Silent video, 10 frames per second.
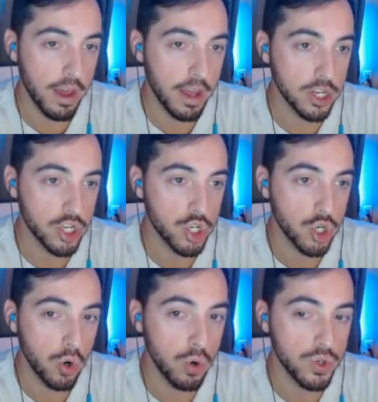it
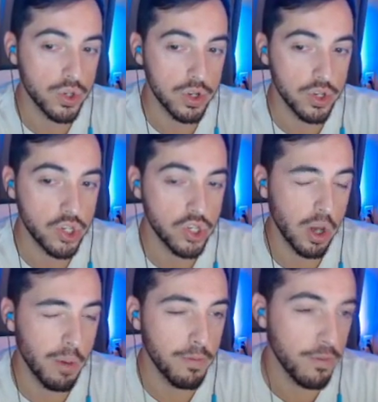shows
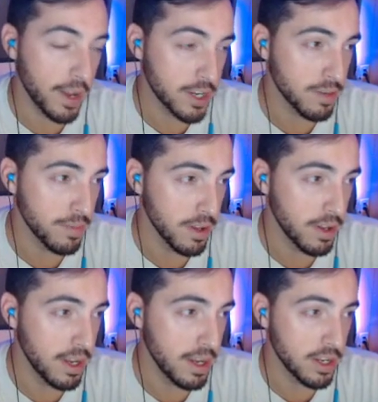some
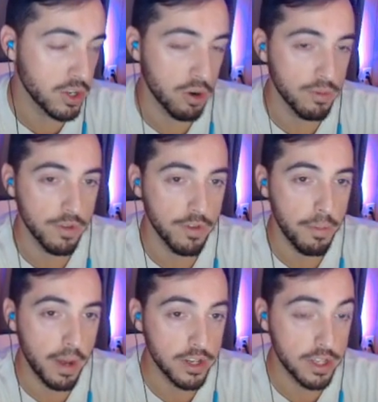flexibility in terms of the
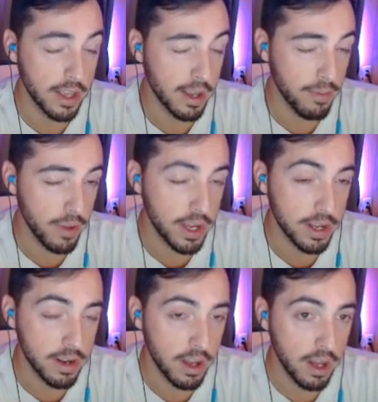metas that they can play
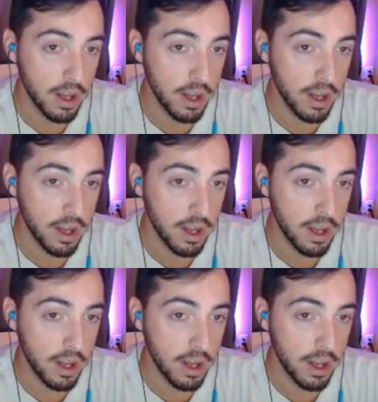in.